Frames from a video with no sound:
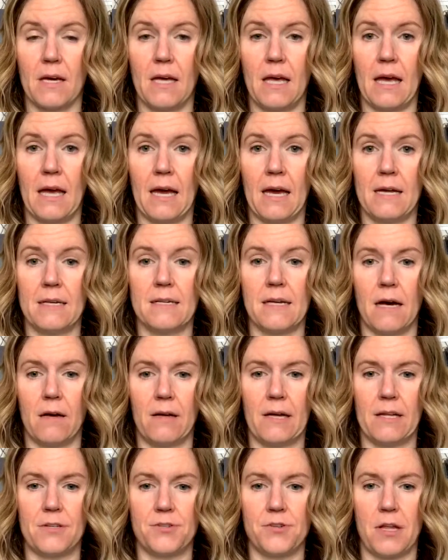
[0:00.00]
I'll
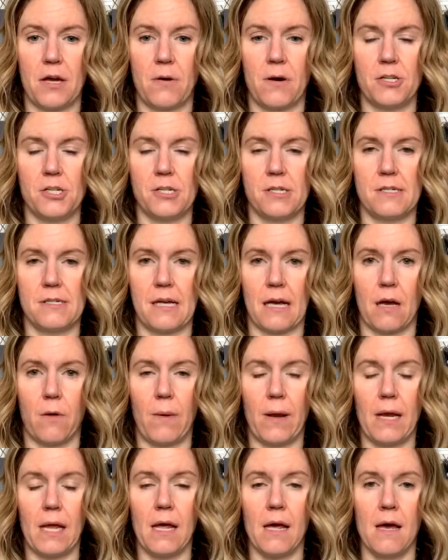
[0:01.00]
answer that question in a second,
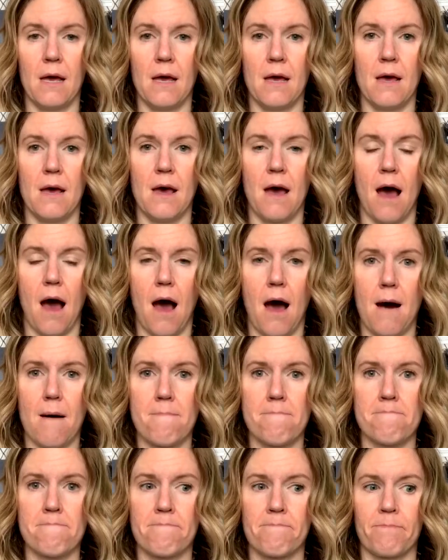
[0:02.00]
Wendy.
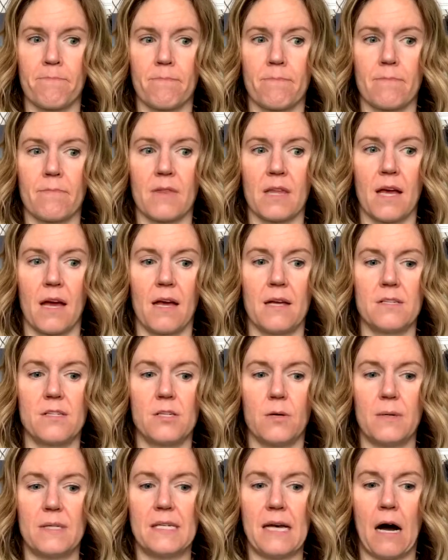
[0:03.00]

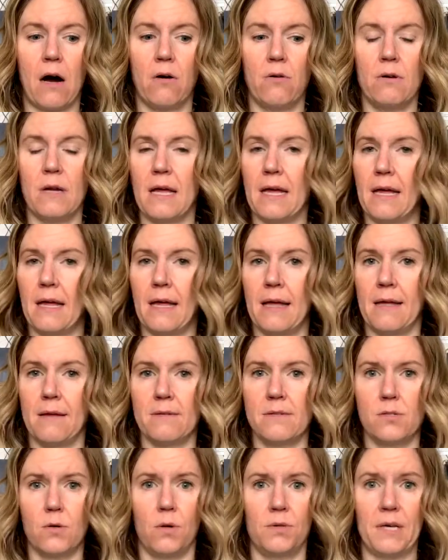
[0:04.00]
So it's out,
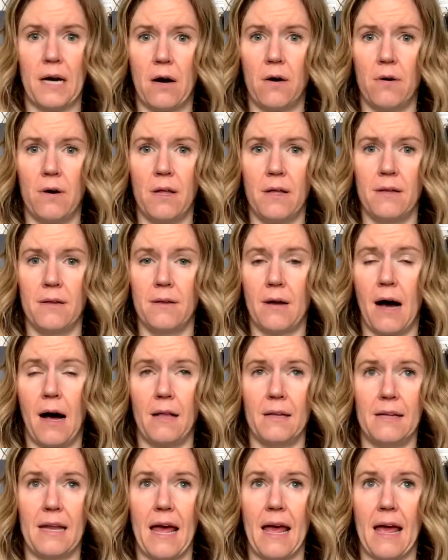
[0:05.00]
it sold out at
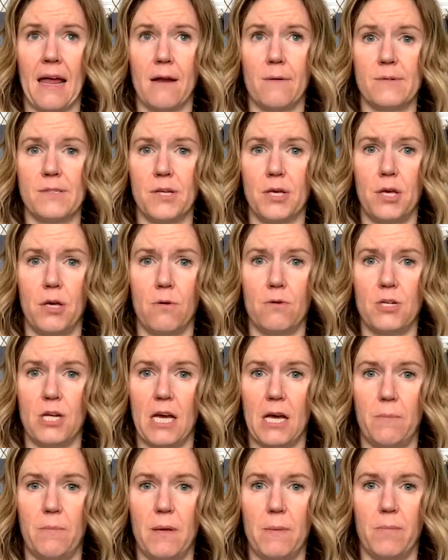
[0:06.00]
holiday, and it was a huge
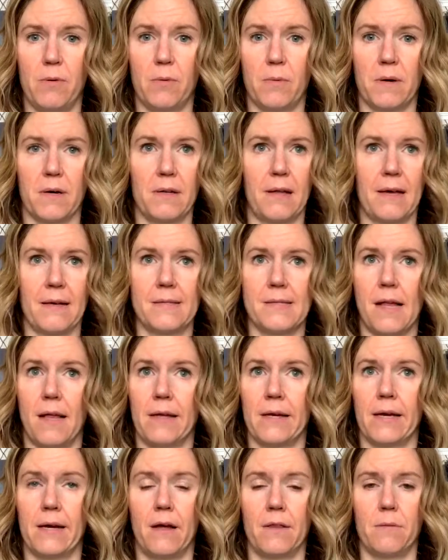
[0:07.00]
hit. People were like
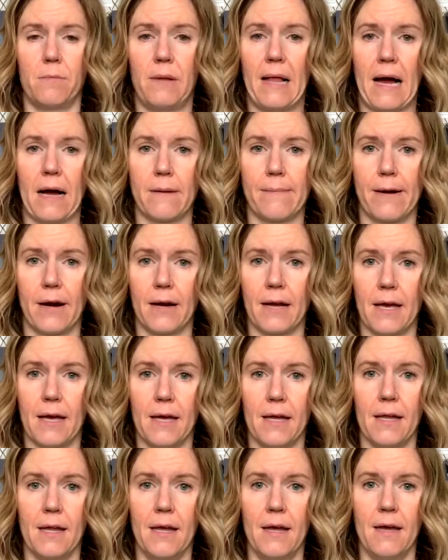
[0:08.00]
selling it on the black
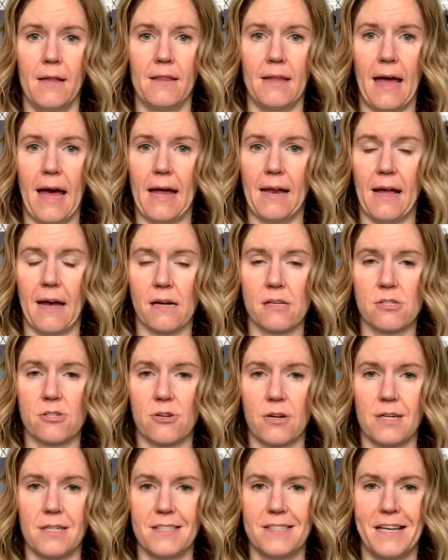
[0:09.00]
market that had
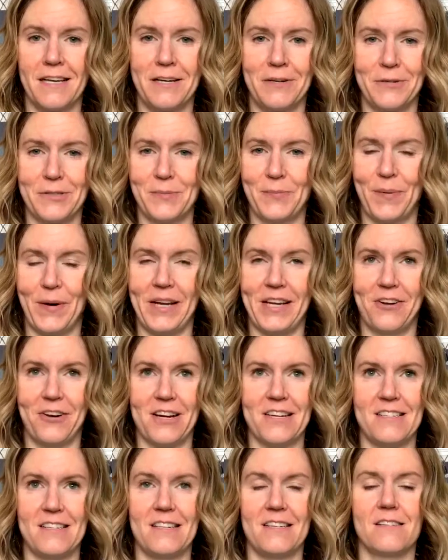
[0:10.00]
extras. It was pretty
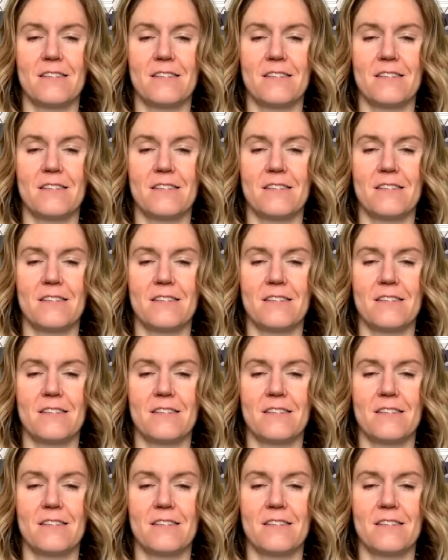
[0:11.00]
crazy.